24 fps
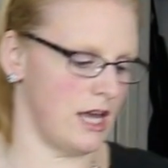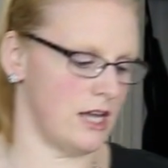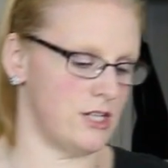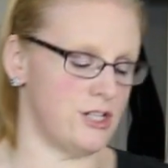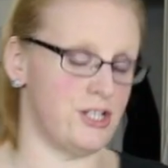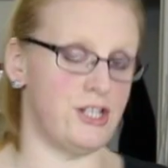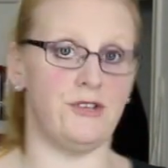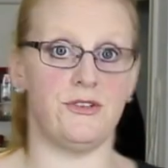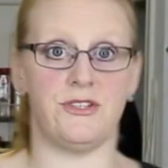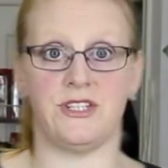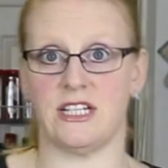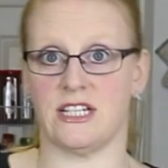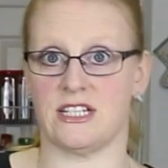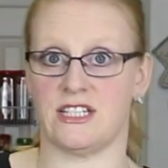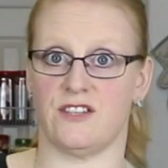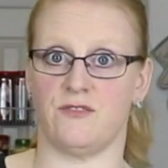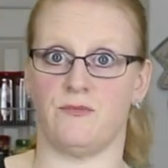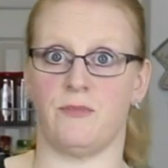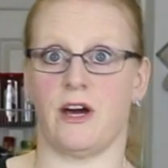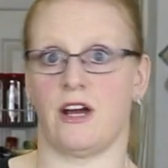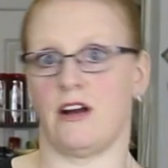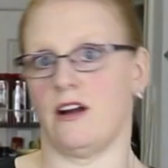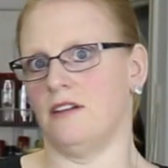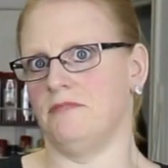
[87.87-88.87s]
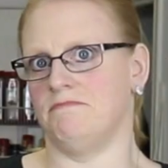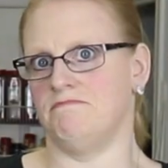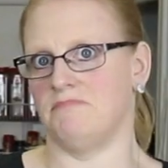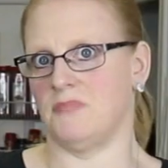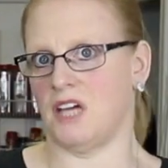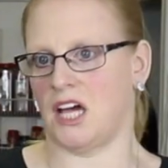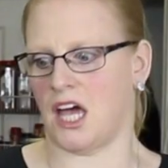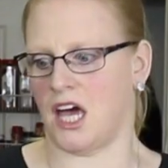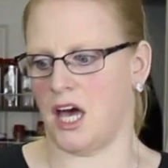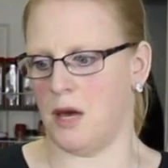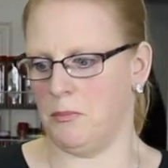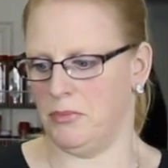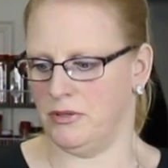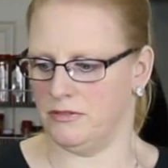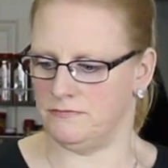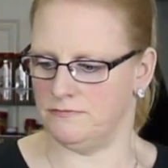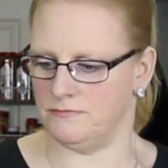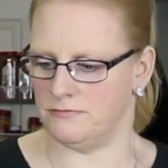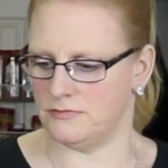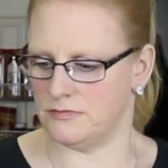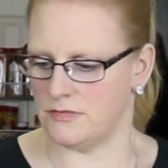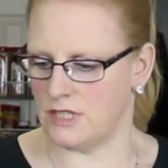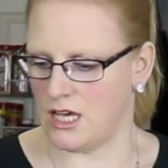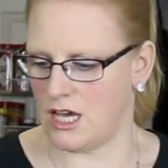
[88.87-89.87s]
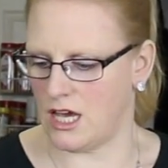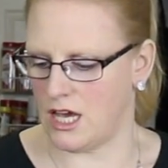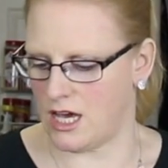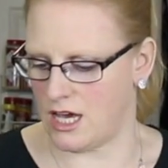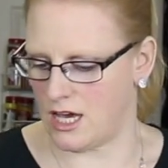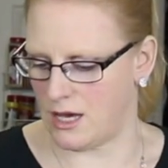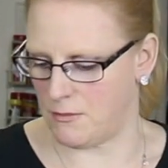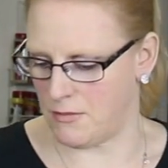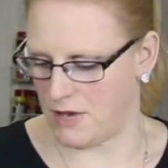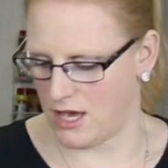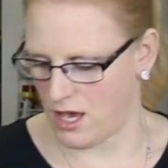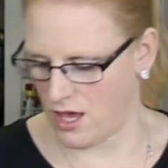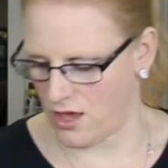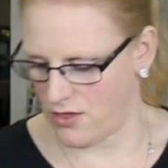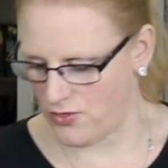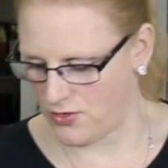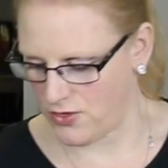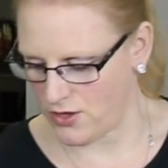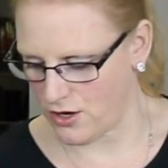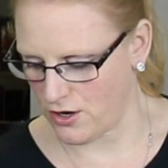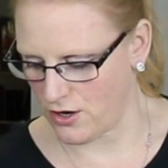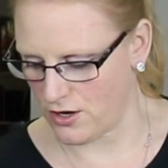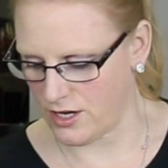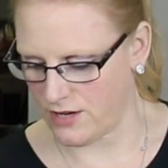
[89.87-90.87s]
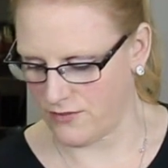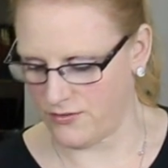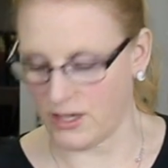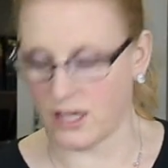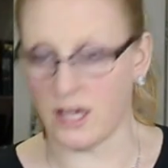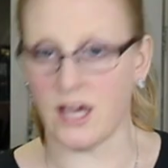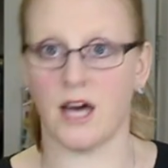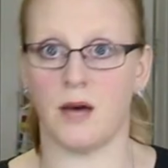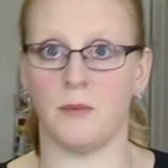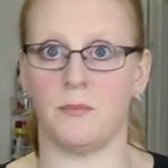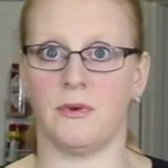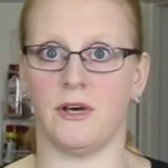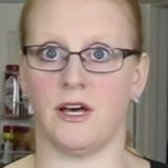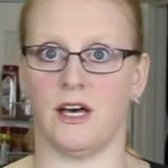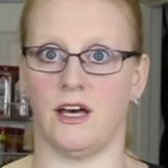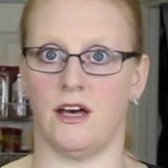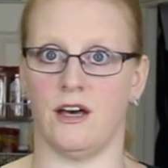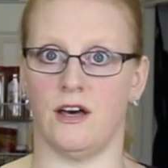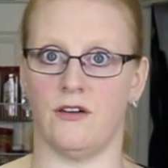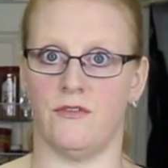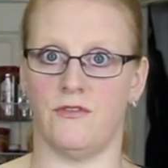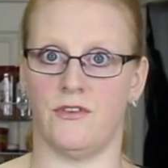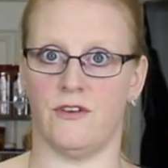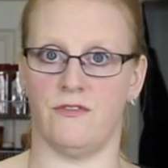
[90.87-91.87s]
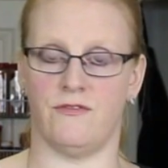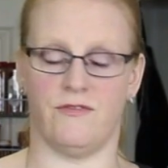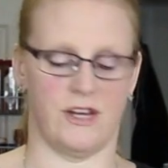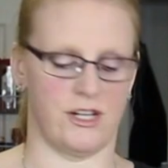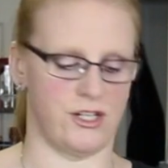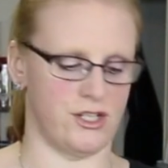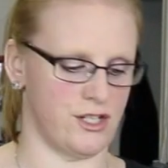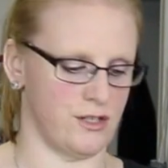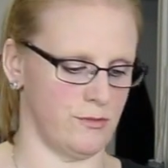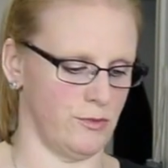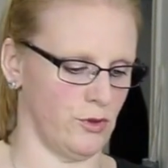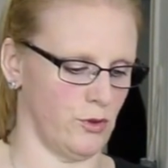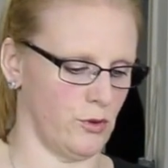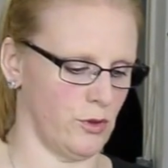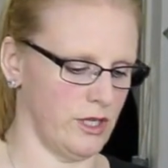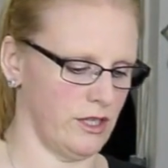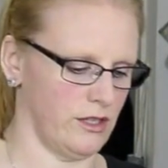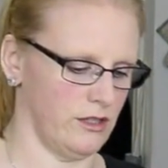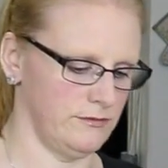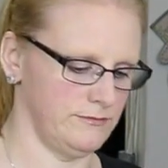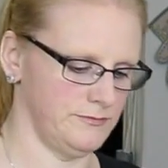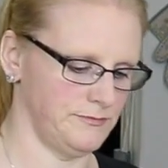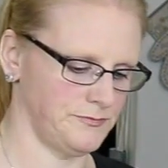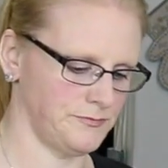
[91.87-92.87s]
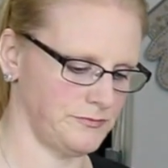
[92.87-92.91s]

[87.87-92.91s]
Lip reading: 2 sticks of butter, a cup, a third of a cup of vegetable oil,